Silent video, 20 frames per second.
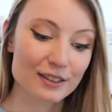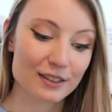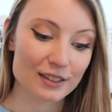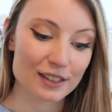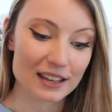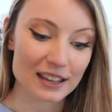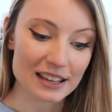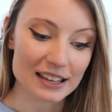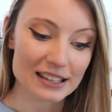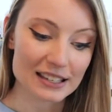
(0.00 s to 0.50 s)

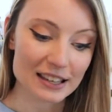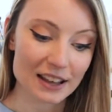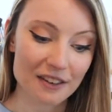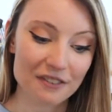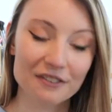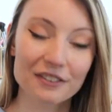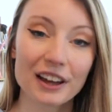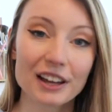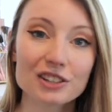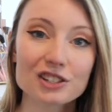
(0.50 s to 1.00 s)
these
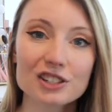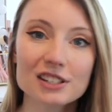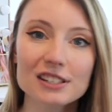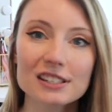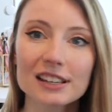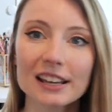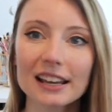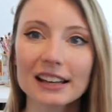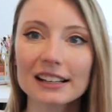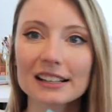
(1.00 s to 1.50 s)
veggie
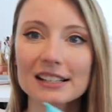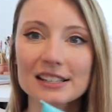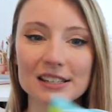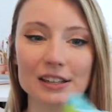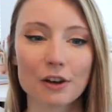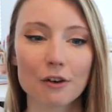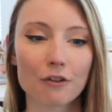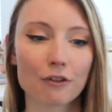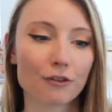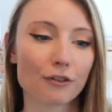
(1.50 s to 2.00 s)
sticks
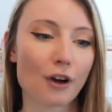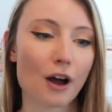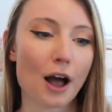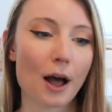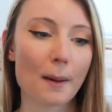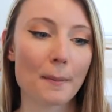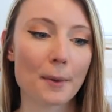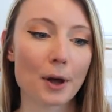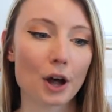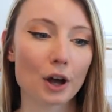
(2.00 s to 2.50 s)

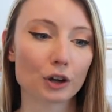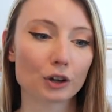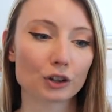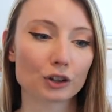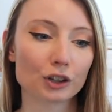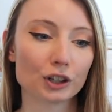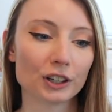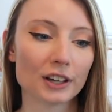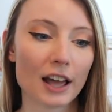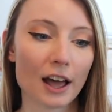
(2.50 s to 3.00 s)
from
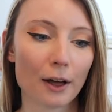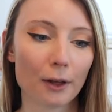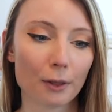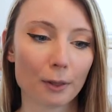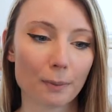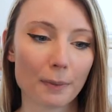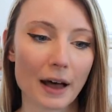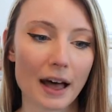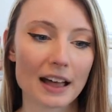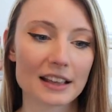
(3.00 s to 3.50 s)
Good
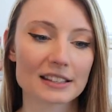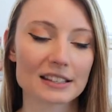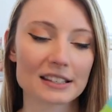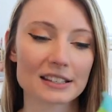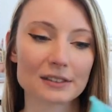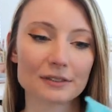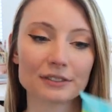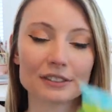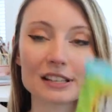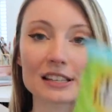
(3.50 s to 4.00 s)
Health
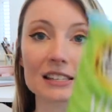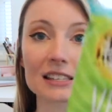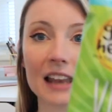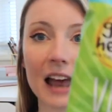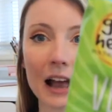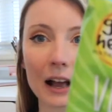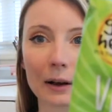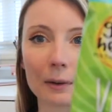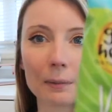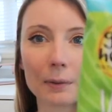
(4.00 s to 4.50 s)
Positively
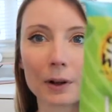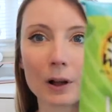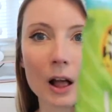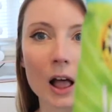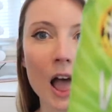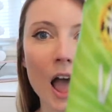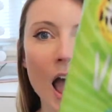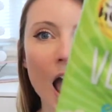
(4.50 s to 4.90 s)
Snackable.